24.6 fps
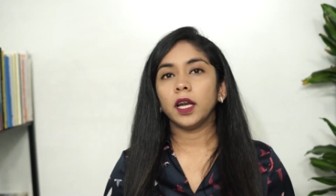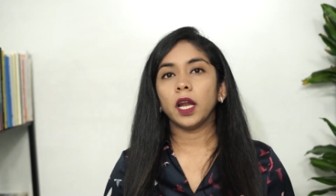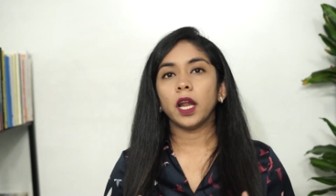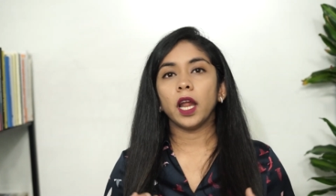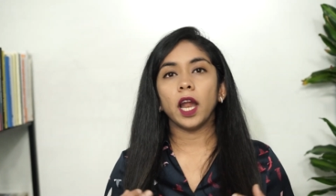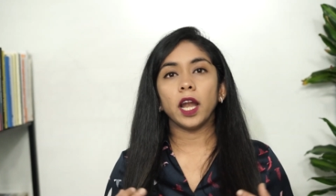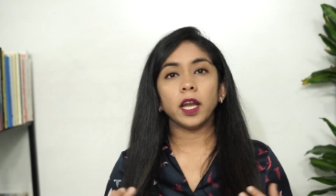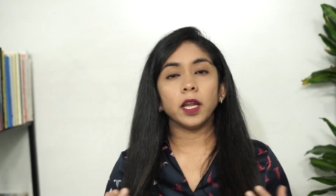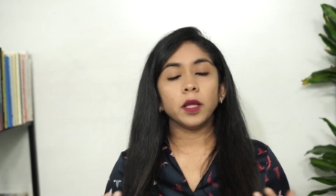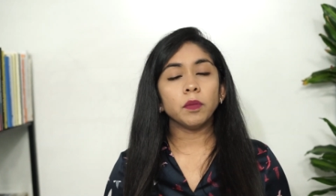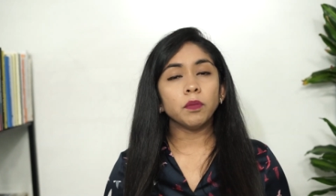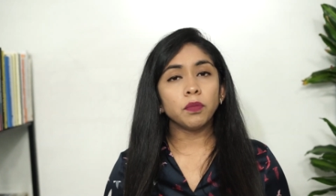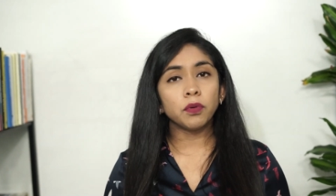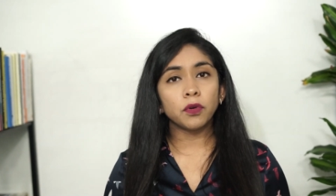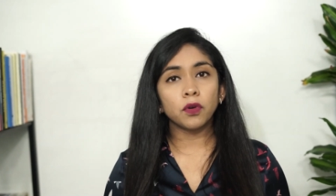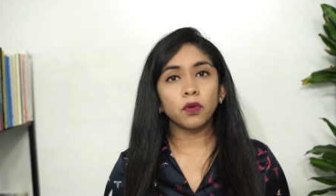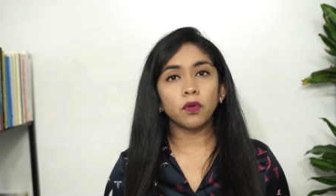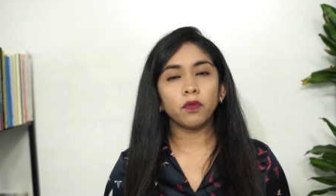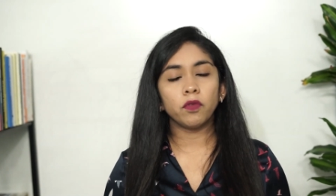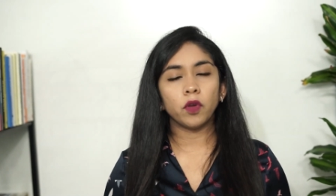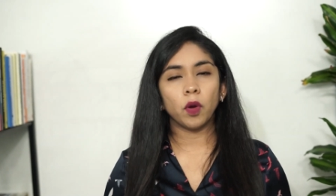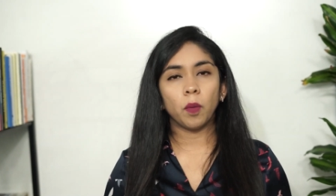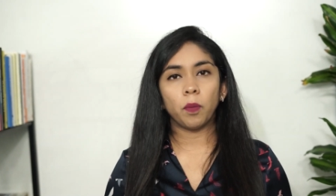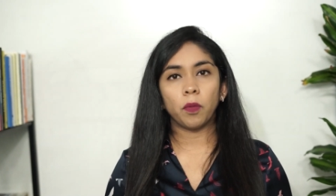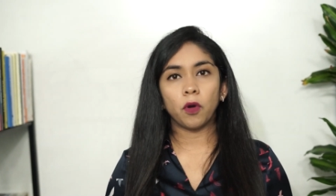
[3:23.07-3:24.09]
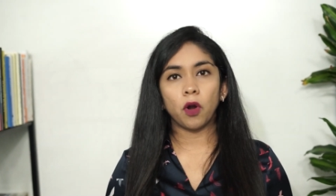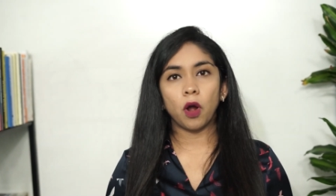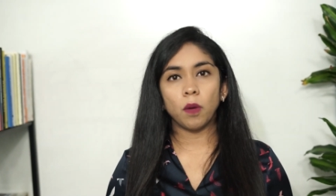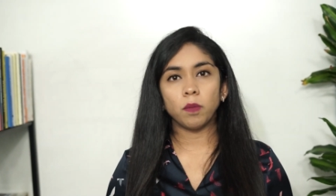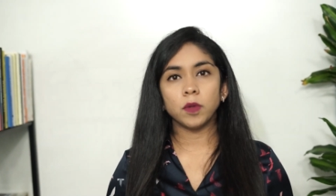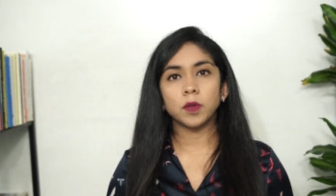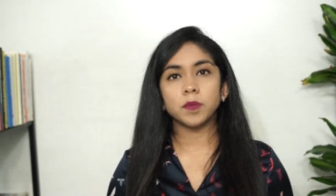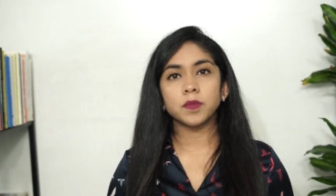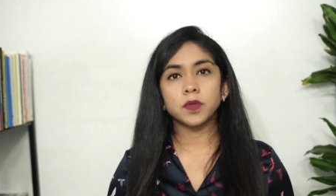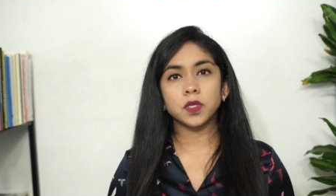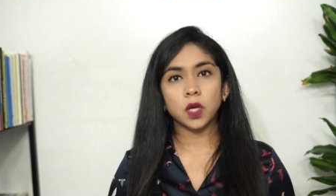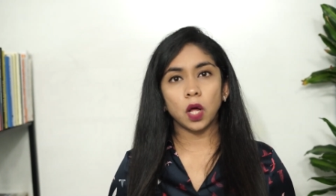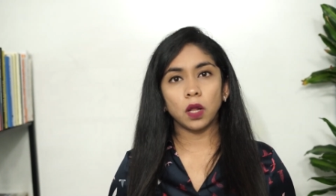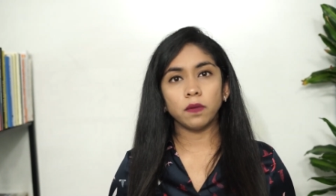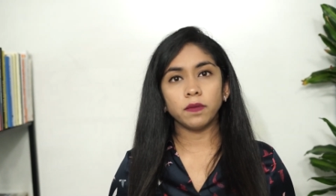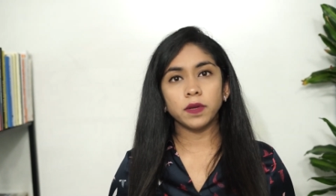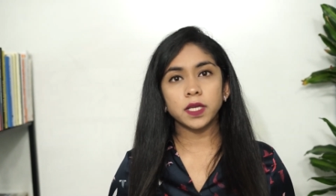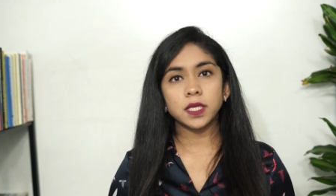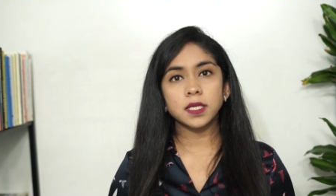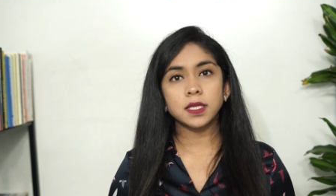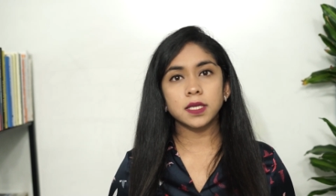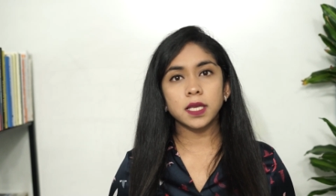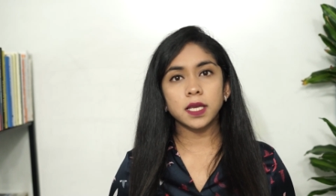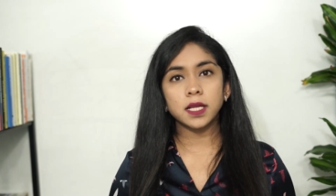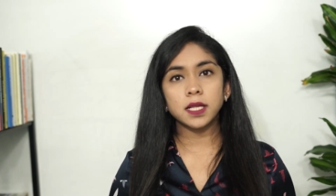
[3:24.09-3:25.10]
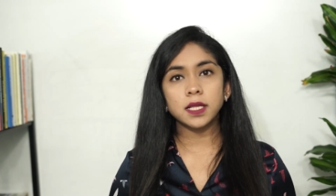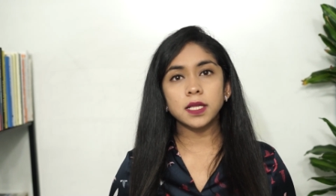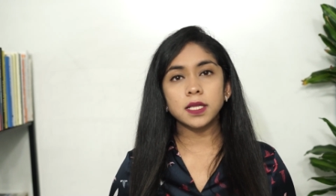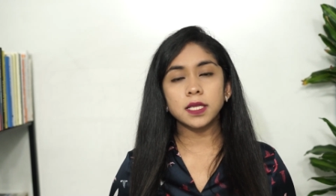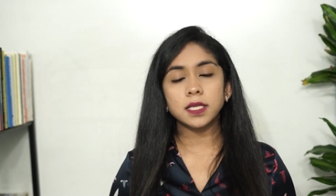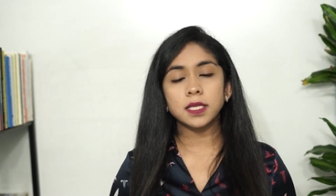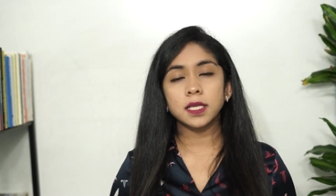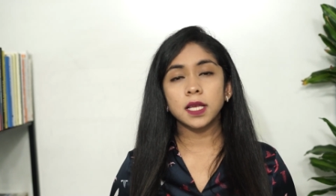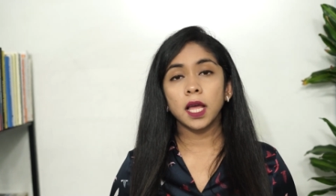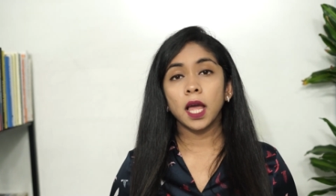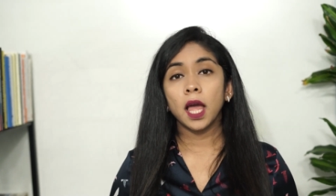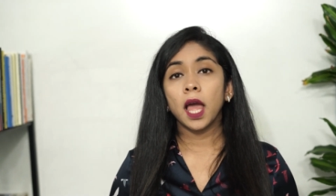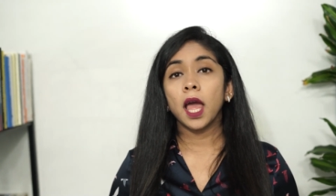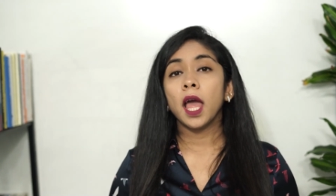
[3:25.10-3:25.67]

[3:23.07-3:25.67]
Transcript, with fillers: and improve your problem solving skills.